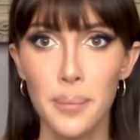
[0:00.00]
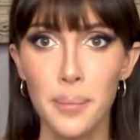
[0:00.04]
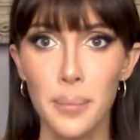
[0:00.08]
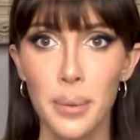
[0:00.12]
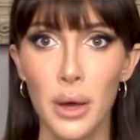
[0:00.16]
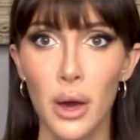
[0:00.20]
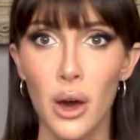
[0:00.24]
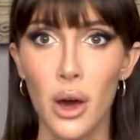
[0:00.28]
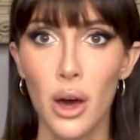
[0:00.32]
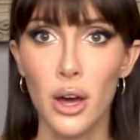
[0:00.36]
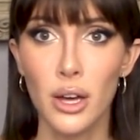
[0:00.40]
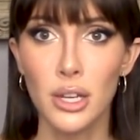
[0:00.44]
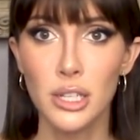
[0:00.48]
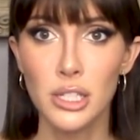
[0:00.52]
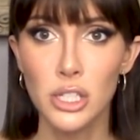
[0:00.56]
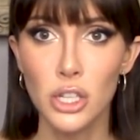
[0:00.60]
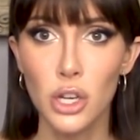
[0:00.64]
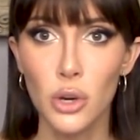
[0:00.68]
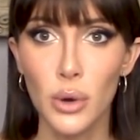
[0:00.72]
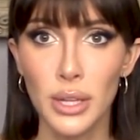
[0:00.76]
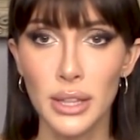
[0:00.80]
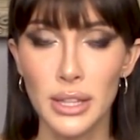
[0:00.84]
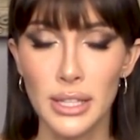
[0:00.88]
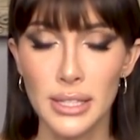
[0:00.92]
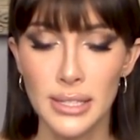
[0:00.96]
But also
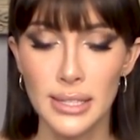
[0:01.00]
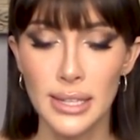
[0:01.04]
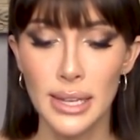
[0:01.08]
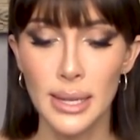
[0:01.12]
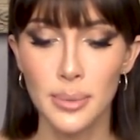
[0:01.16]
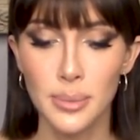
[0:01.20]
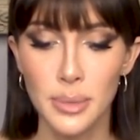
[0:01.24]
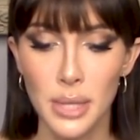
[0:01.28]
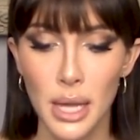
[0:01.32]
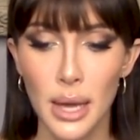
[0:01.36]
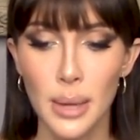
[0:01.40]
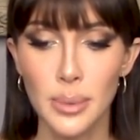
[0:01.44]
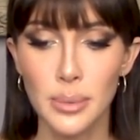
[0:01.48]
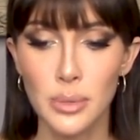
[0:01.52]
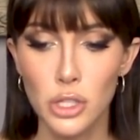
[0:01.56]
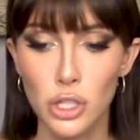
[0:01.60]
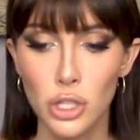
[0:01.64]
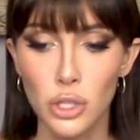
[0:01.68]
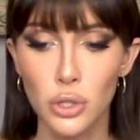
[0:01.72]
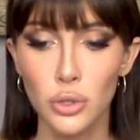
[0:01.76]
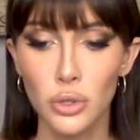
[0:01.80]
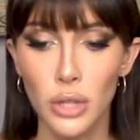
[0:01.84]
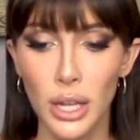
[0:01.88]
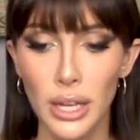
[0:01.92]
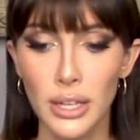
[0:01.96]
at the same time
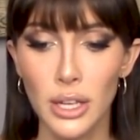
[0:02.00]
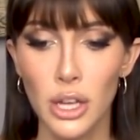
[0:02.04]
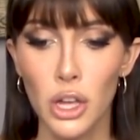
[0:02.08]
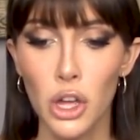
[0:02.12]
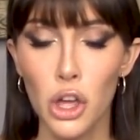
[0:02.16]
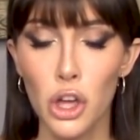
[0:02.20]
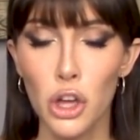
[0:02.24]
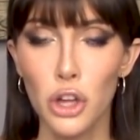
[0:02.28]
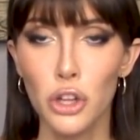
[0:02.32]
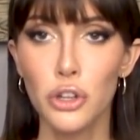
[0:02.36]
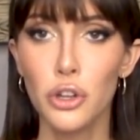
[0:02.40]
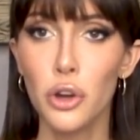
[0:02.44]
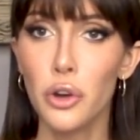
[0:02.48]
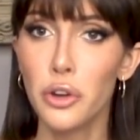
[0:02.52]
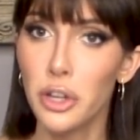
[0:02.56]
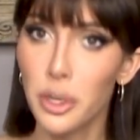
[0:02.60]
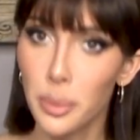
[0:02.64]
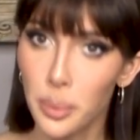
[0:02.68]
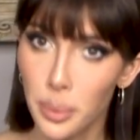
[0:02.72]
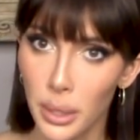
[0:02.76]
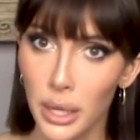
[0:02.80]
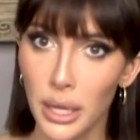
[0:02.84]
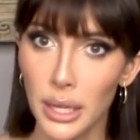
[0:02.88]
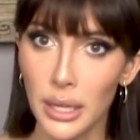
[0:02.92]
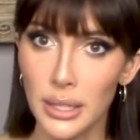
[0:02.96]
too, like know your
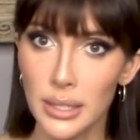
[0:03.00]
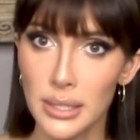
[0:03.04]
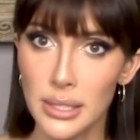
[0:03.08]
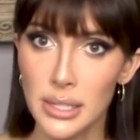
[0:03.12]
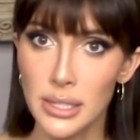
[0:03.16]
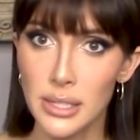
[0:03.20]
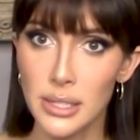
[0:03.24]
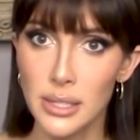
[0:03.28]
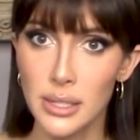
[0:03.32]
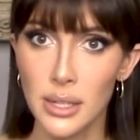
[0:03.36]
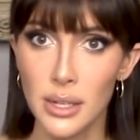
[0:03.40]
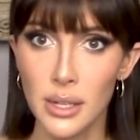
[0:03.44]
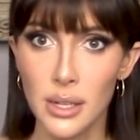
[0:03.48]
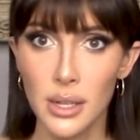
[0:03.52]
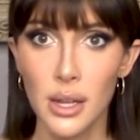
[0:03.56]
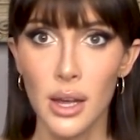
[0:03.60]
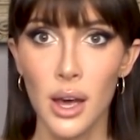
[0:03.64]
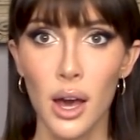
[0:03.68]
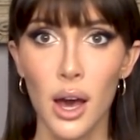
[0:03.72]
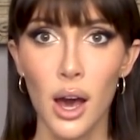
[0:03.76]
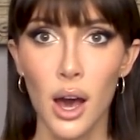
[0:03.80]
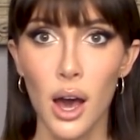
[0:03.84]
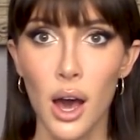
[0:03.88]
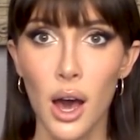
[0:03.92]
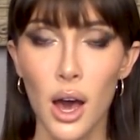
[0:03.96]
place.
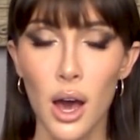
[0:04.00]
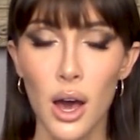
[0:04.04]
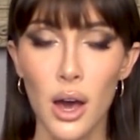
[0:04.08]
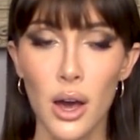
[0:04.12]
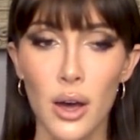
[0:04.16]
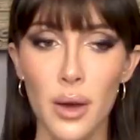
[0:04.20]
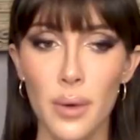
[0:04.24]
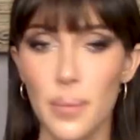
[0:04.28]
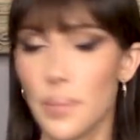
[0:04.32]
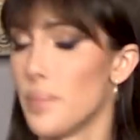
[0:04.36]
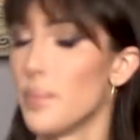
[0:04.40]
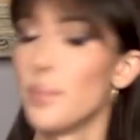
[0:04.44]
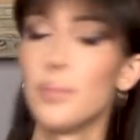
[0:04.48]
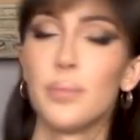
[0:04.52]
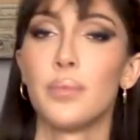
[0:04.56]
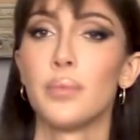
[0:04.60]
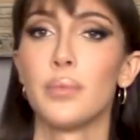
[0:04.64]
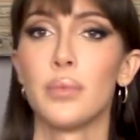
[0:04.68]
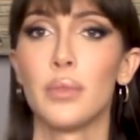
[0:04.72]
Um